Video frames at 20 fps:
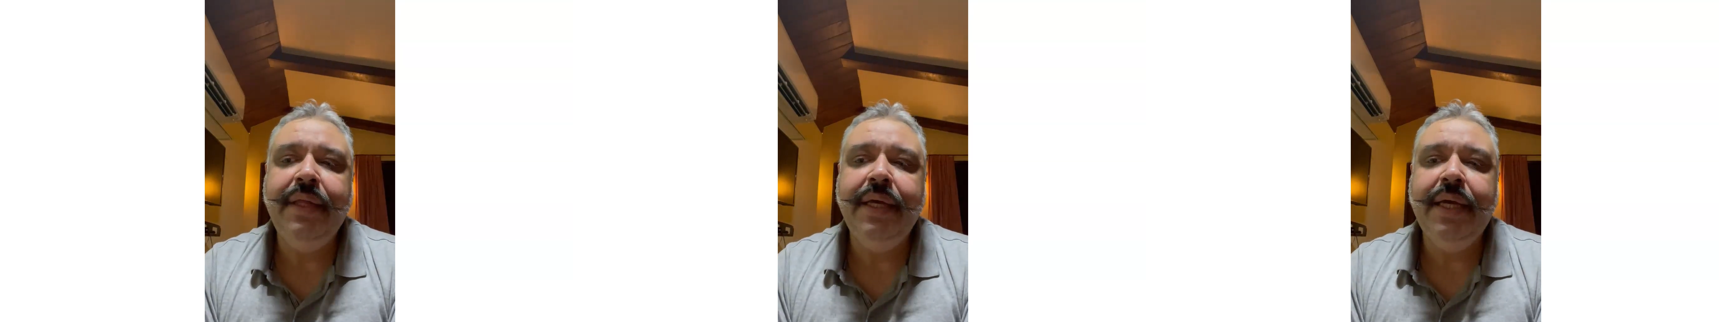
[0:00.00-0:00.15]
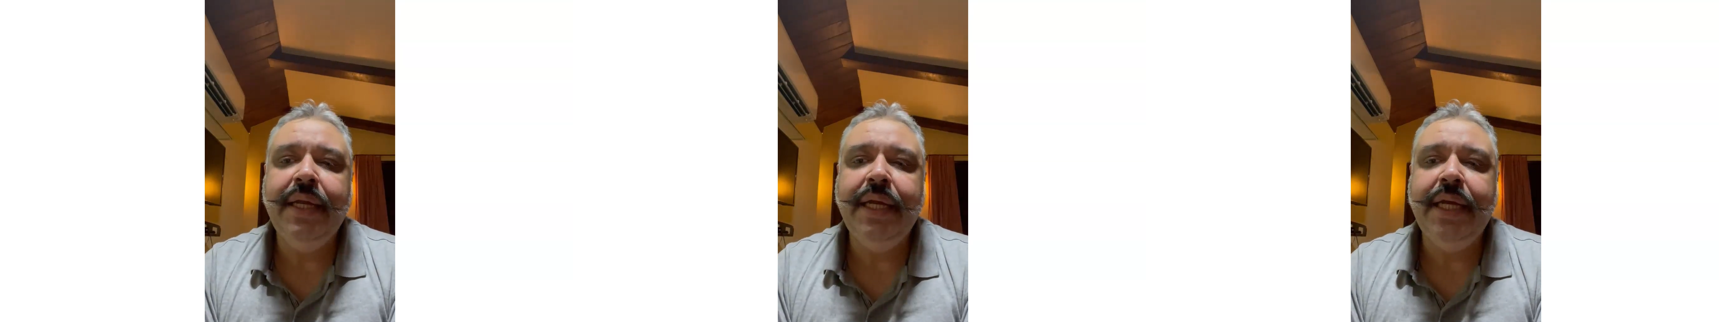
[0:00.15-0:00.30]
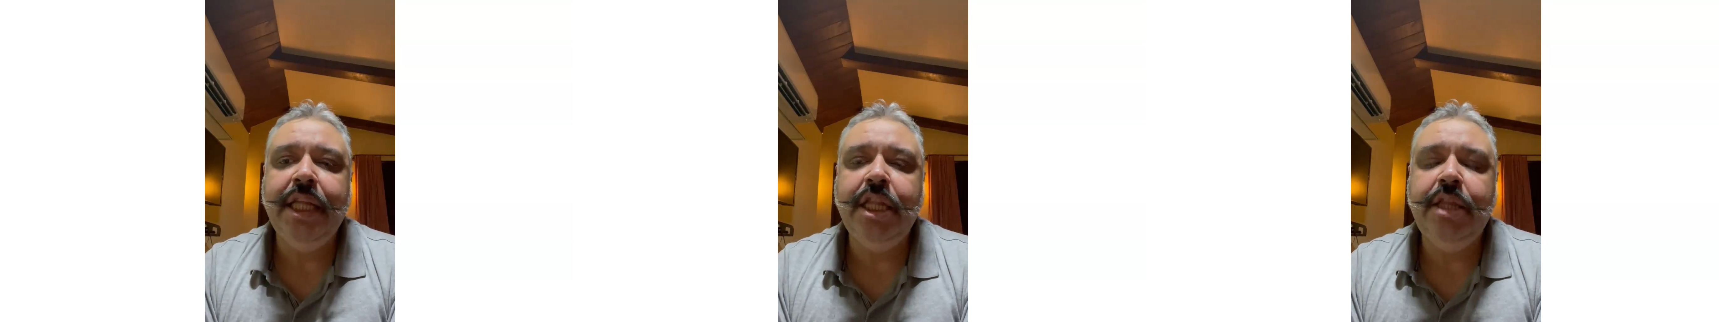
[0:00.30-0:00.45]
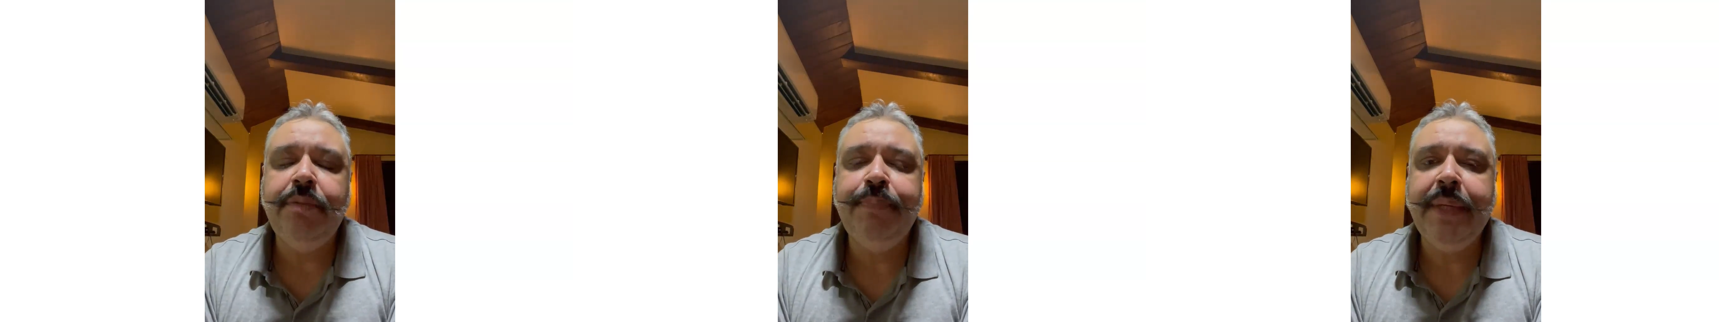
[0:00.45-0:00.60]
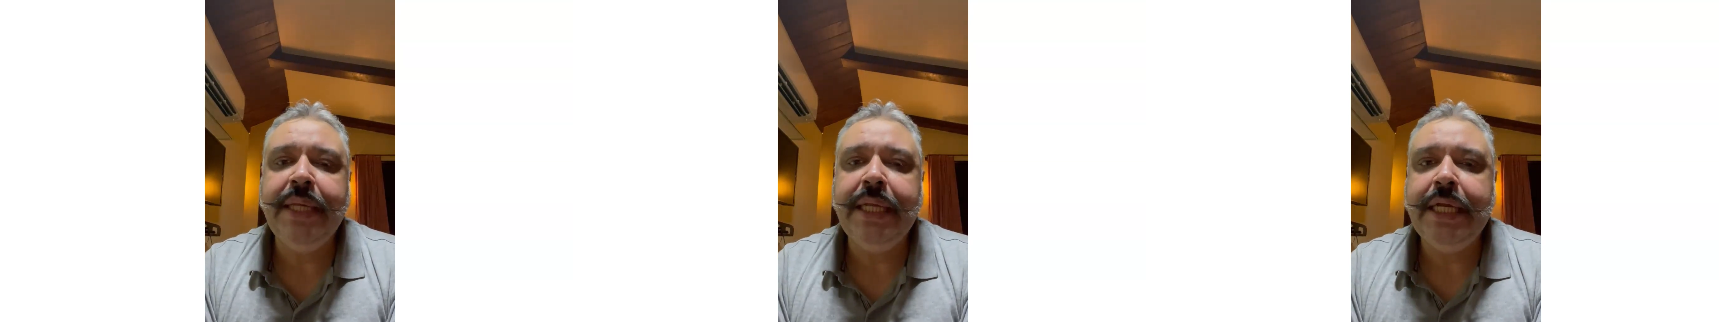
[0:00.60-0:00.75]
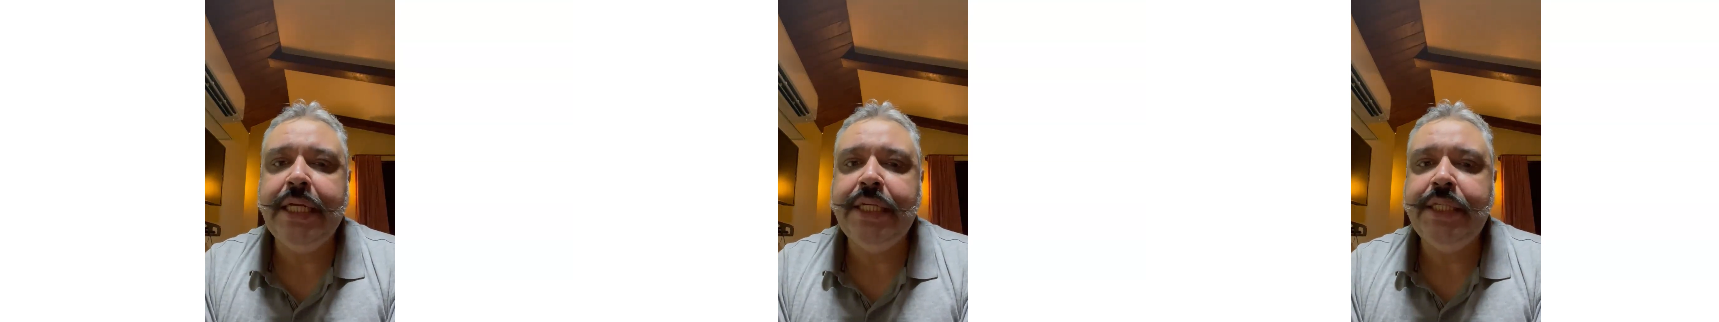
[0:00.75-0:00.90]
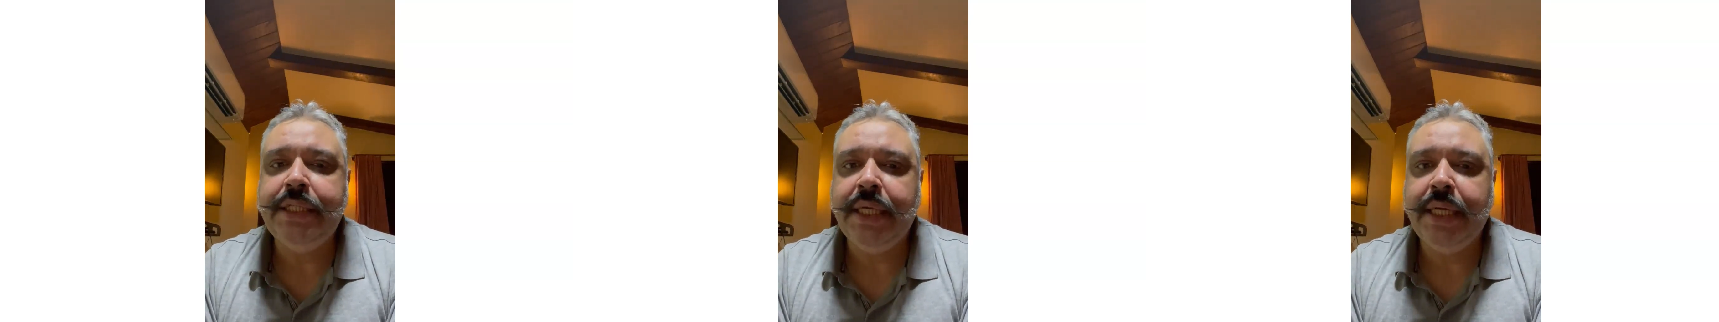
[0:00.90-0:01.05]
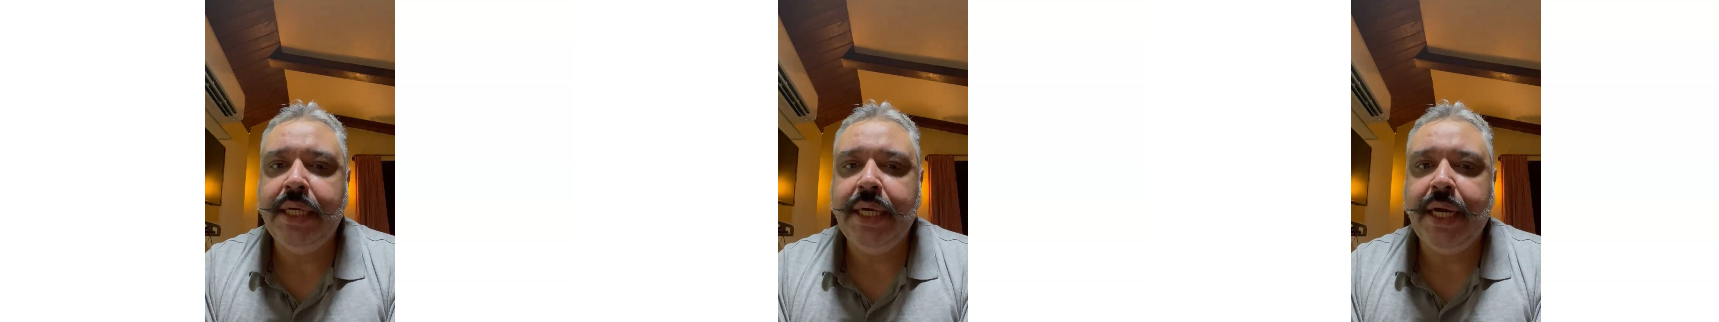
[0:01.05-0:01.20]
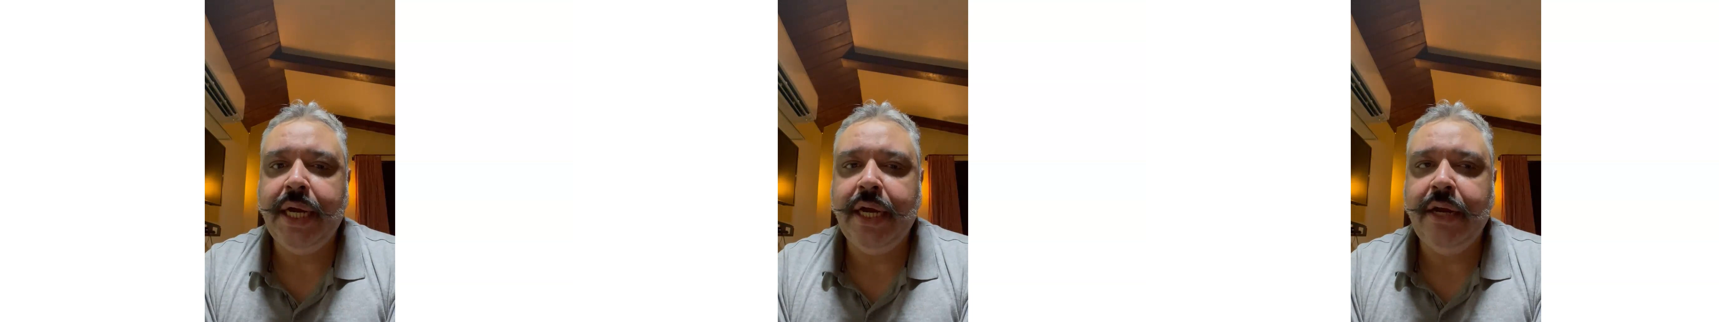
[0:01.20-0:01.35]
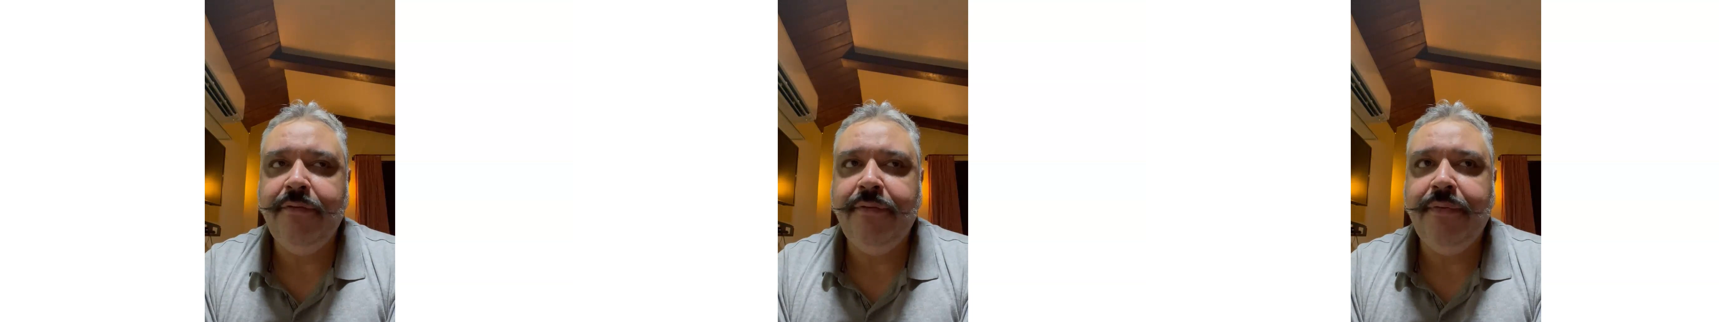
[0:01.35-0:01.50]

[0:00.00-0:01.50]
their inspiration and